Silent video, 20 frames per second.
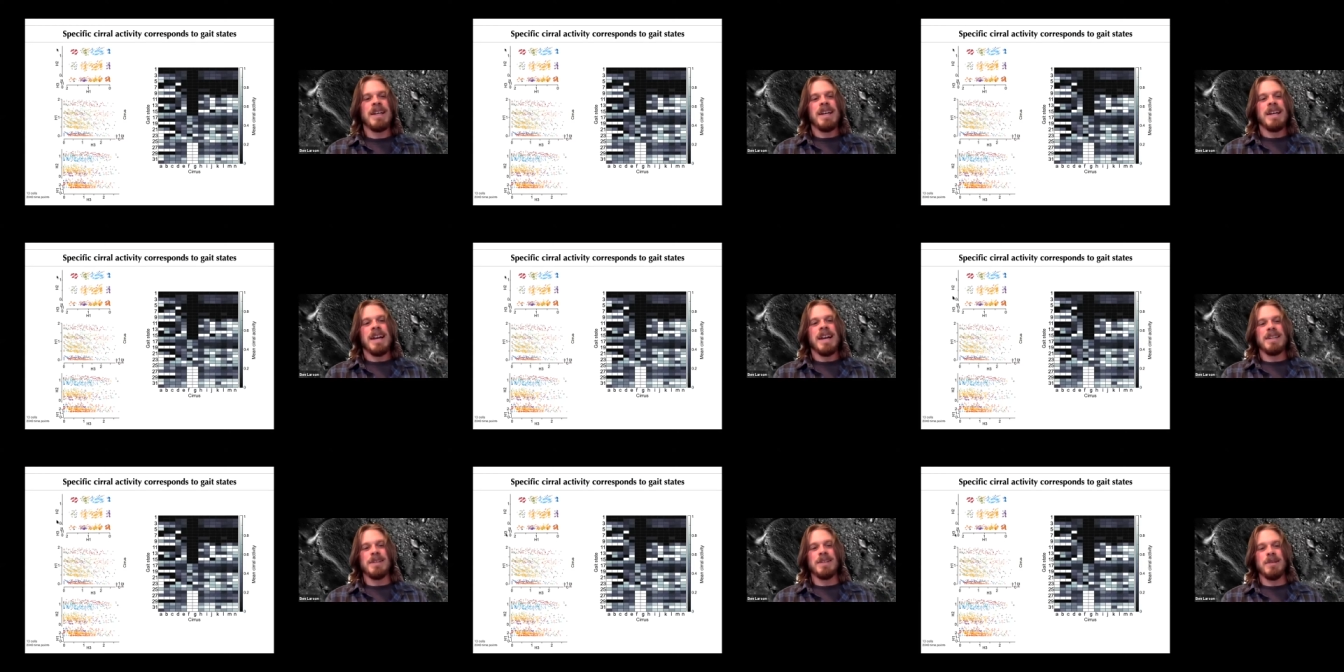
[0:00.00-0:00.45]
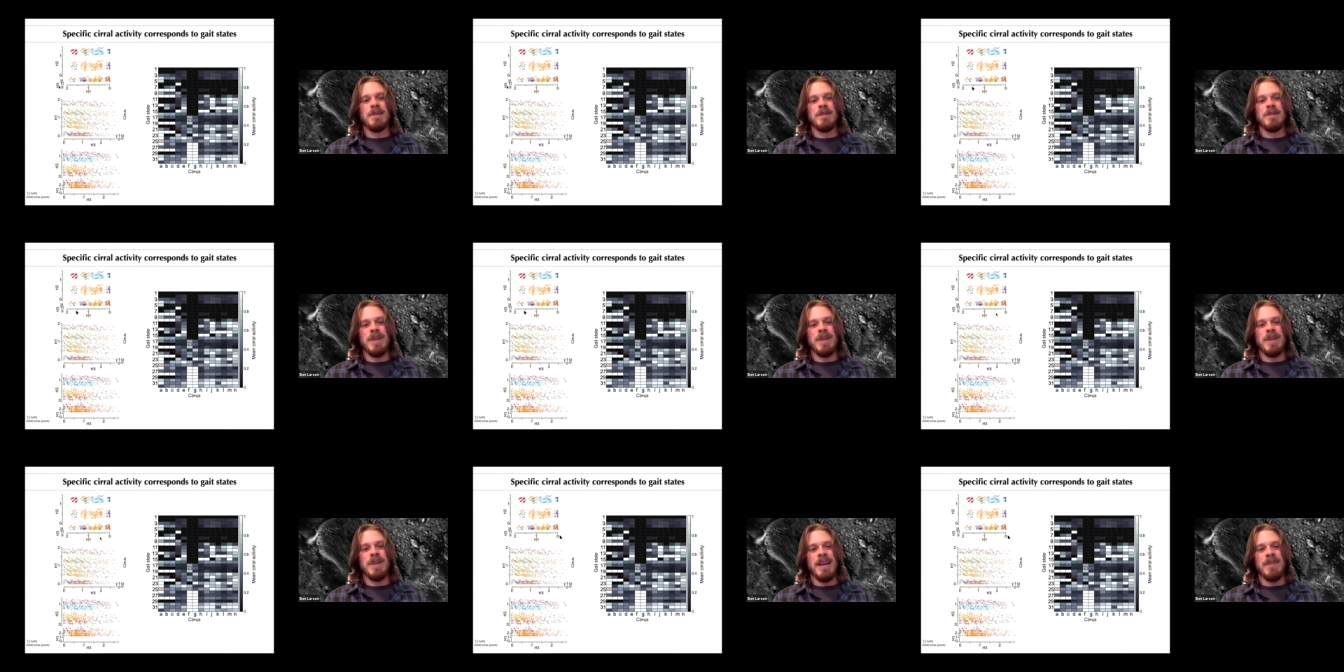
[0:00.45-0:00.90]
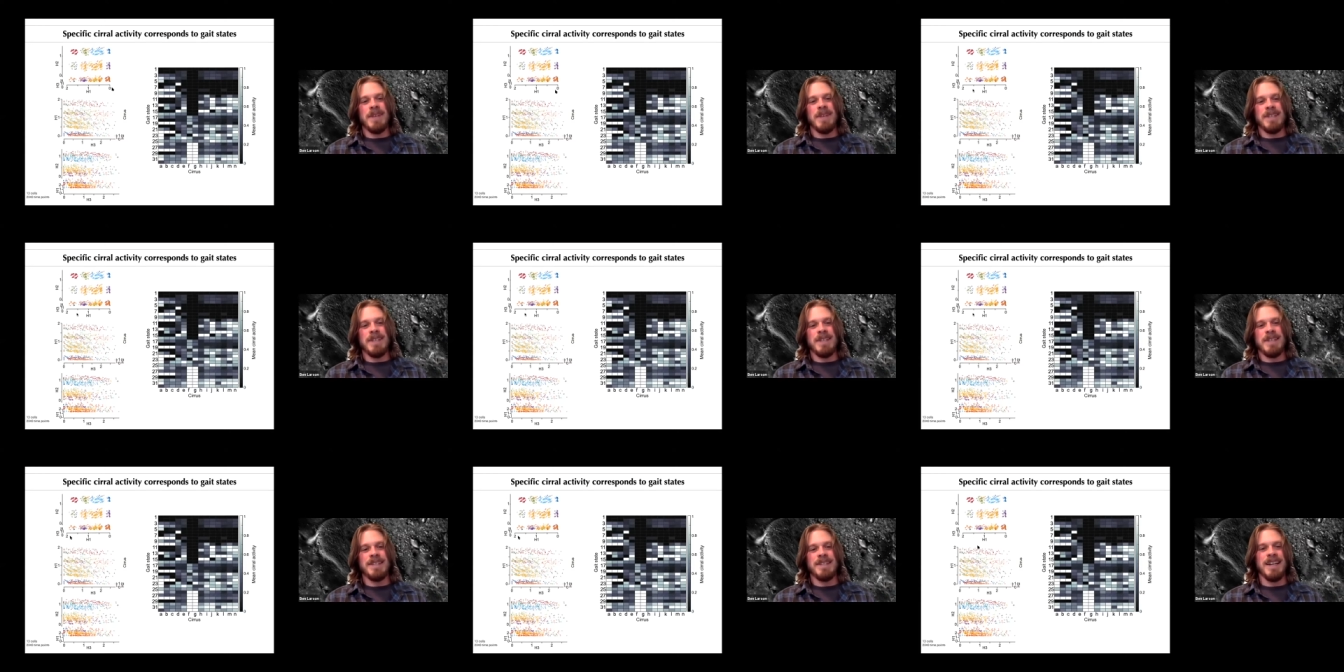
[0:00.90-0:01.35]
And so we have
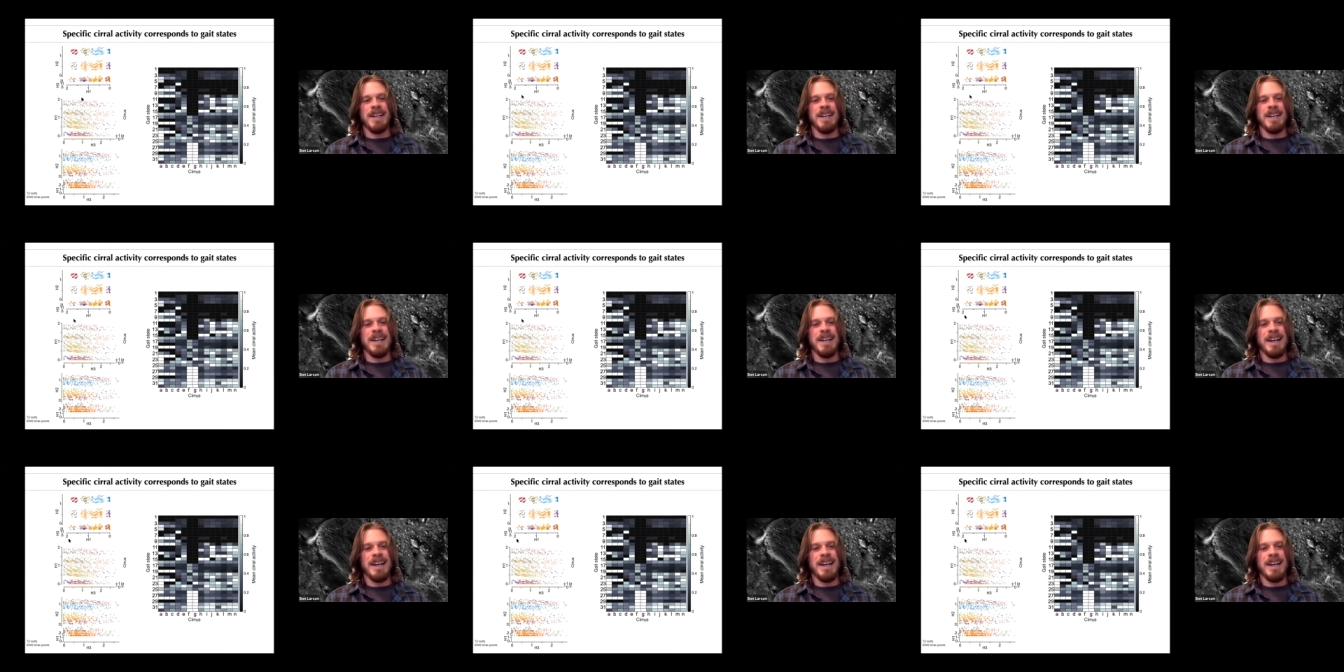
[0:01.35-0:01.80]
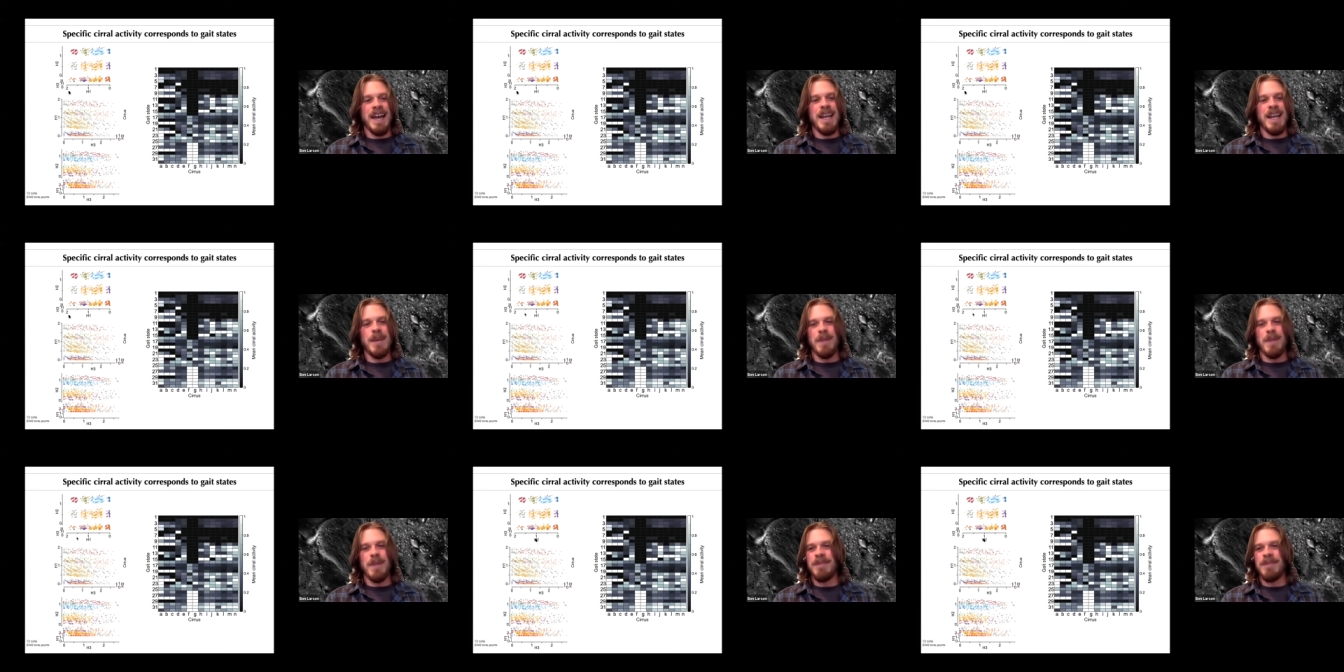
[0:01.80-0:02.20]
this uh, uh, NMF